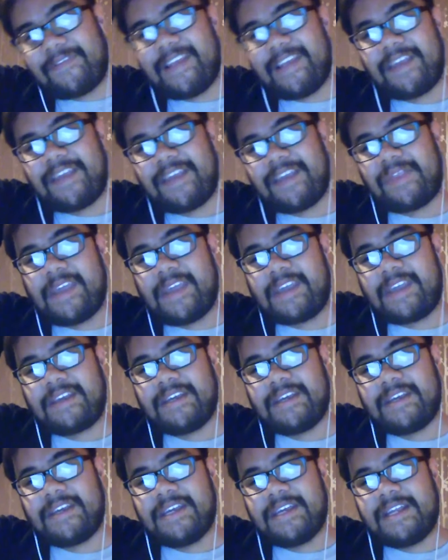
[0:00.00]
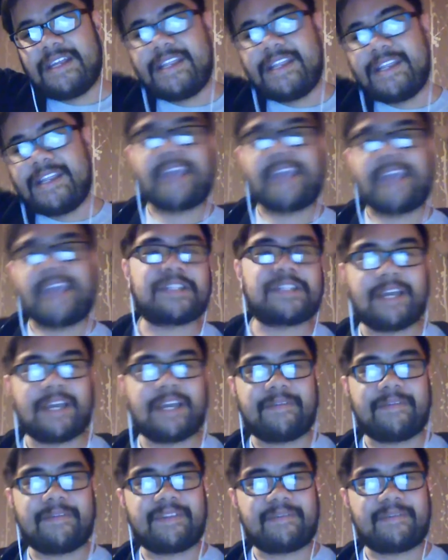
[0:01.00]
I think next time
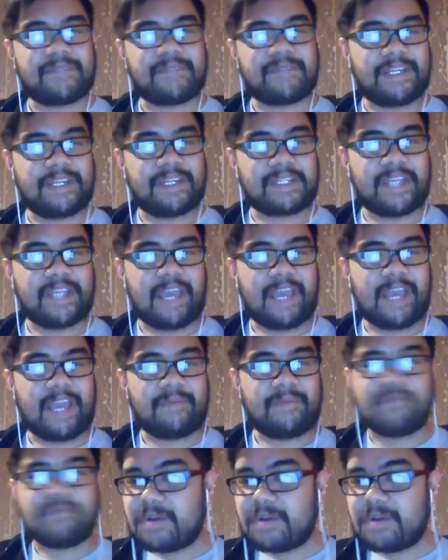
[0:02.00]
I've ever played this game,